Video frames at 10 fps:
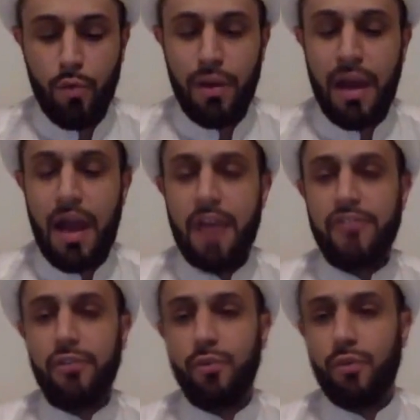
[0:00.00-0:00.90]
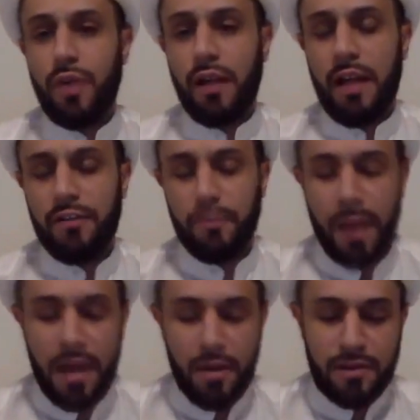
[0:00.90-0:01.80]
Allah
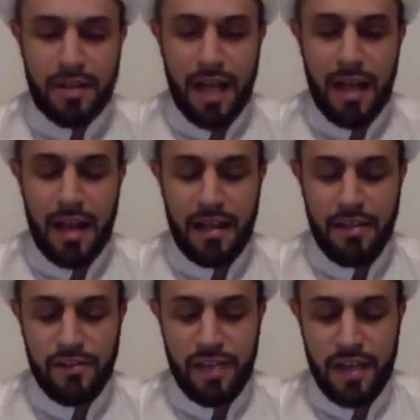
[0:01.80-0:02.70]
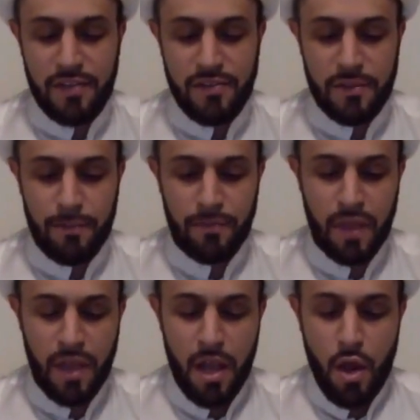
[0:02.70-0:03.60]
subhanahu wa ta'ala, He says,
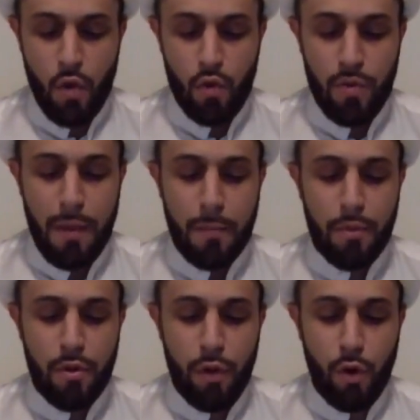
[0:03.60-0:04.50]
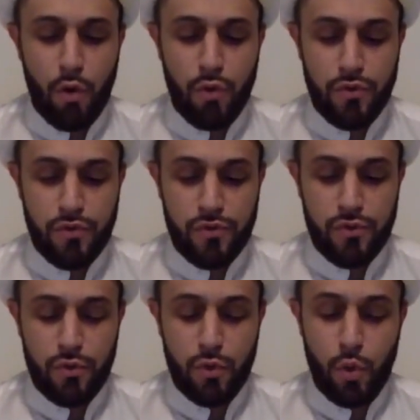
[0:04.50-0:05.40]
Remember
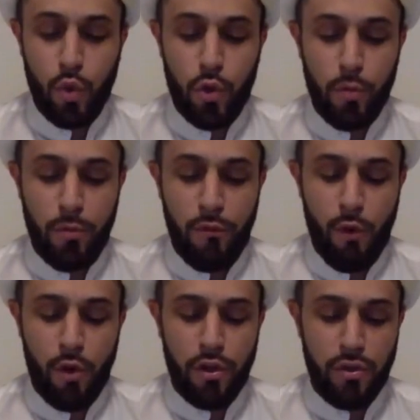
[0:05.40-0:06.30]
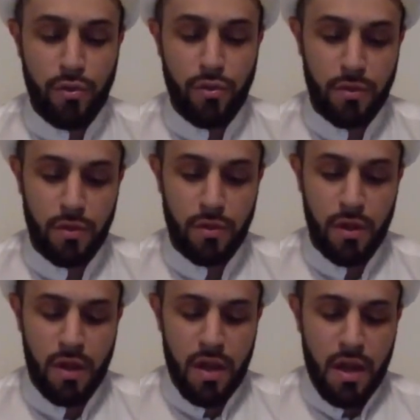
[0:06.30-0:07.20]
those who were before you.
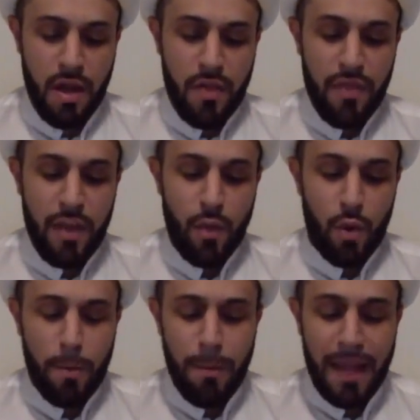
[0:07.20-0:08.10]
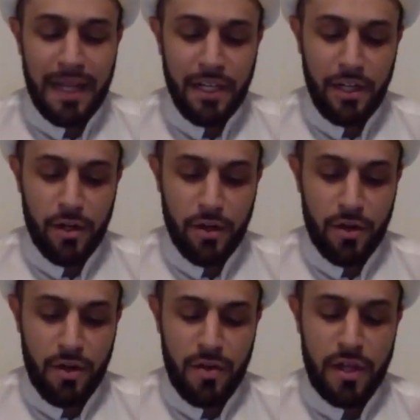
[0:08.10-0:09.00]
They were
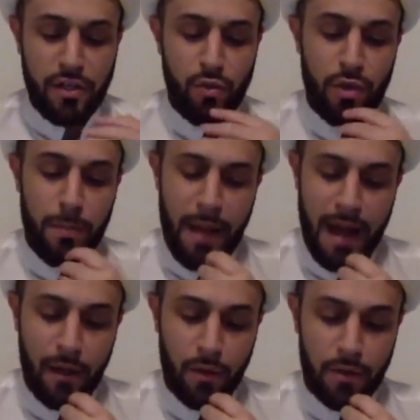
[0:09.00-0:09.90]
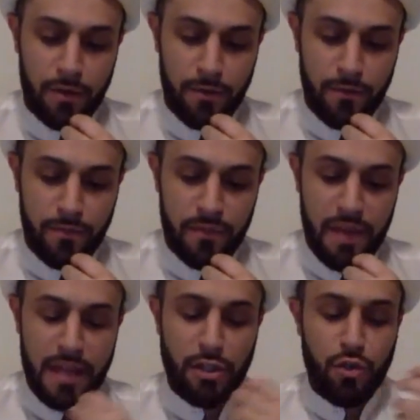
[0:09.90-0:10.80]
mightier than you in power
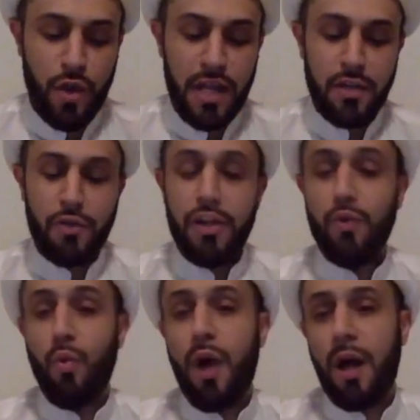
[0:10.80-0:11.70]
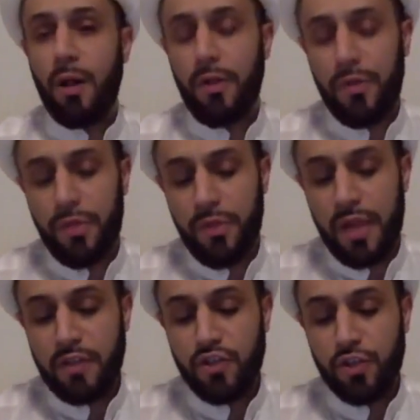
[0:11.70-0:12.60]
and greater in wealth
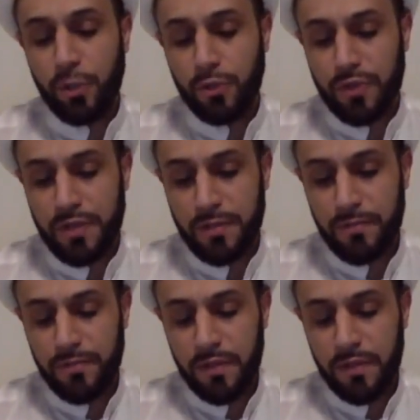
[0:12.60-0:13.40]
and children.